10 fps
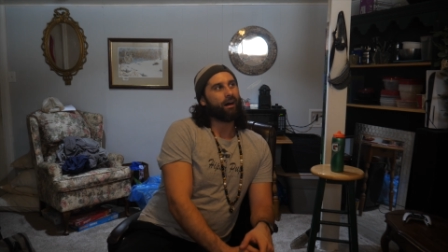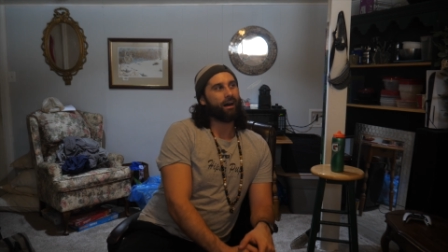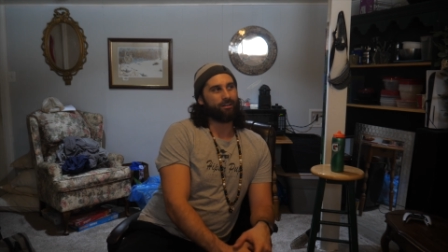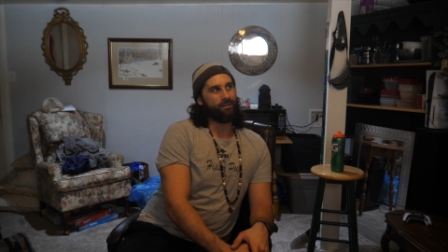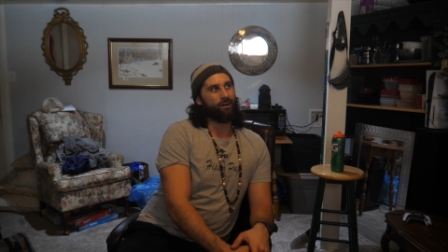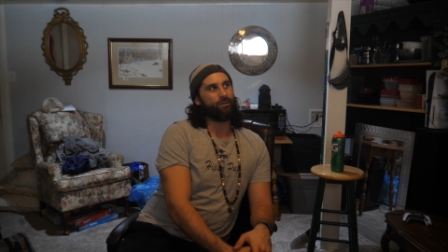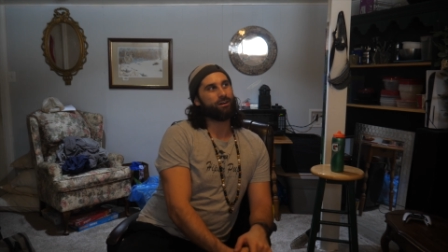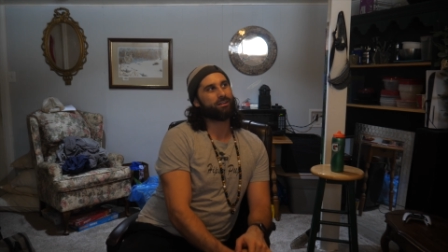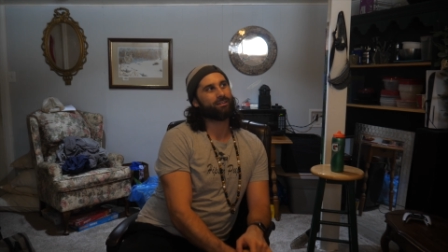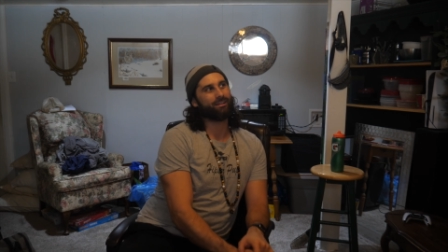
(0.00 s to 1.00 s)
I don't know.
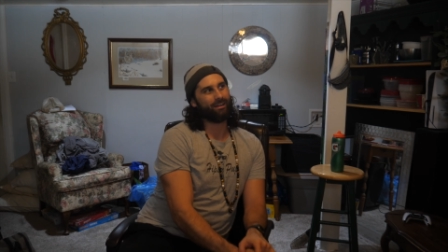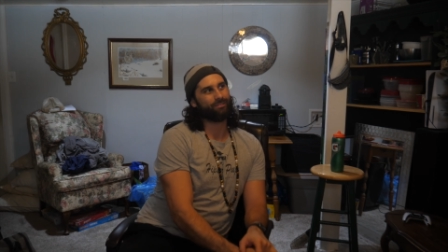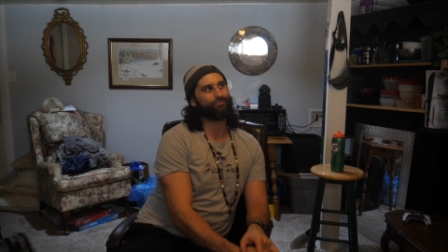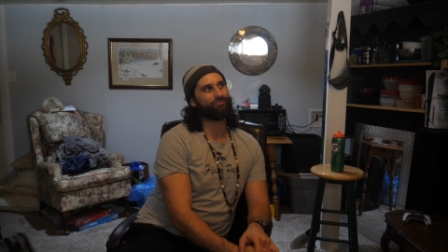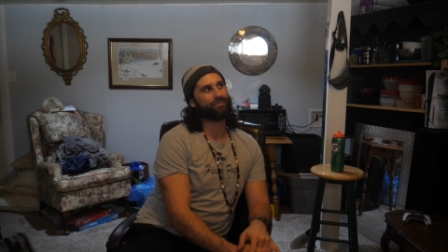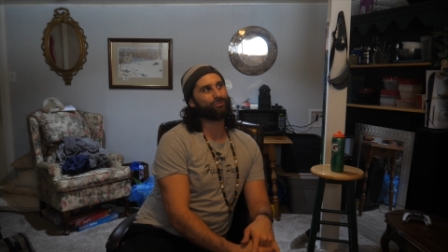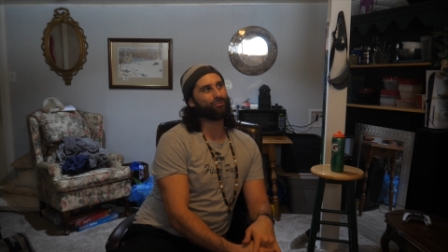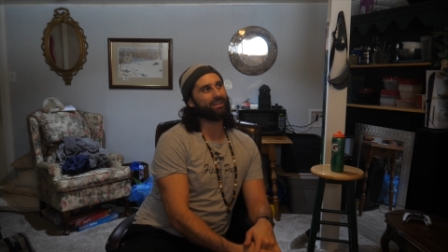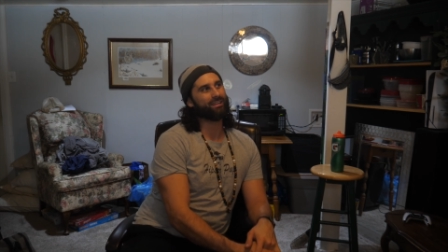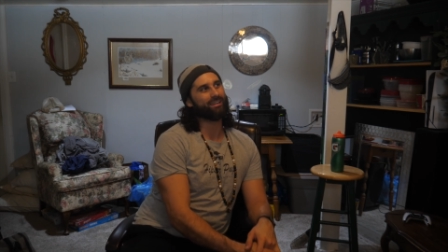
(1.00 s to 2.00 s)
You are
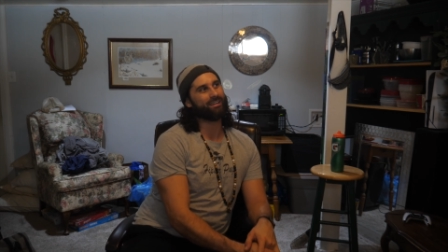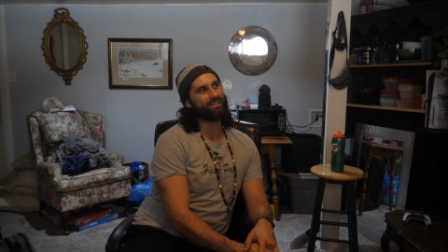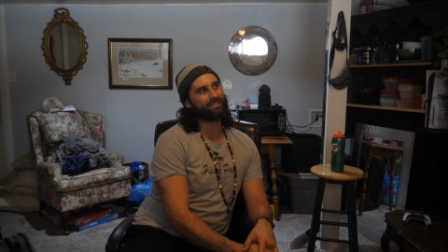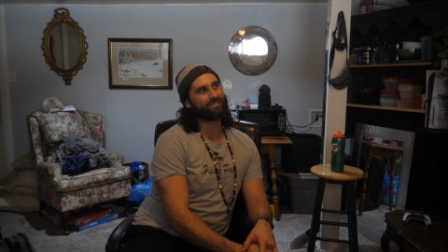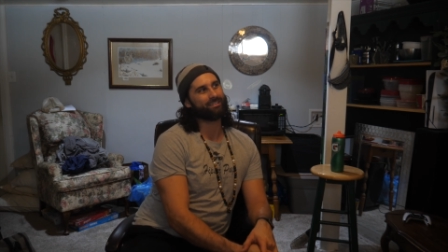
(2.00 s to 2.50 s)
really